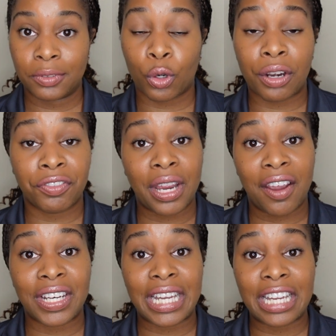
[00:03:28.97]
Or if you're
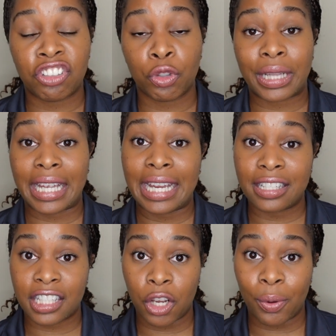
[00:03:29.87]
having an issue with the
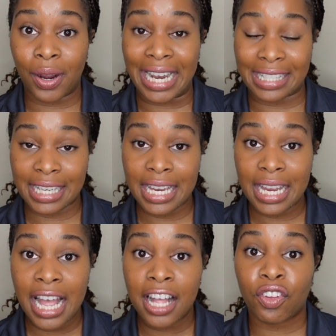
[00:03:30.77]

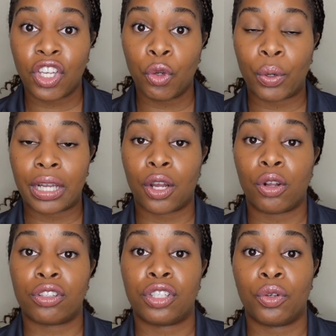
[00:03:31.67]
NCOIC, then you want to
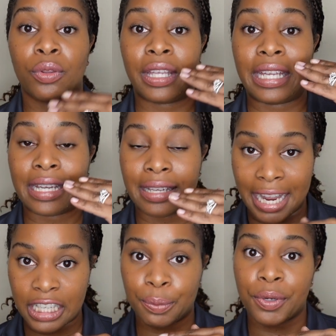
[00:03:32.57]
go to the
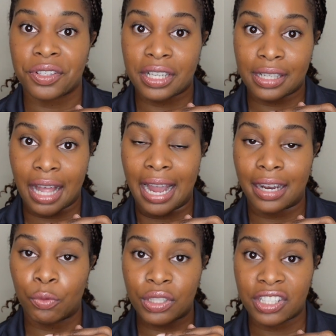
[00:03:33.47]
next person in
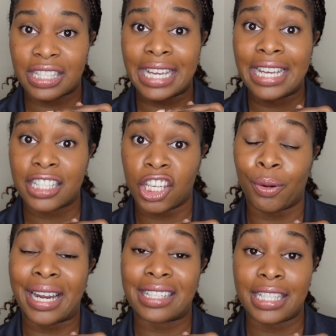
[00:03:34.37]
line, which is the
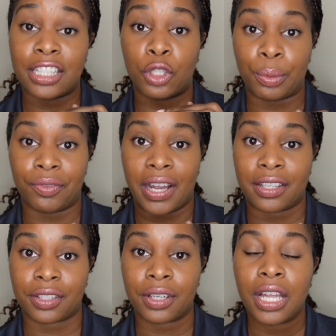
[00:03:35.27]
NCOIC supervisor.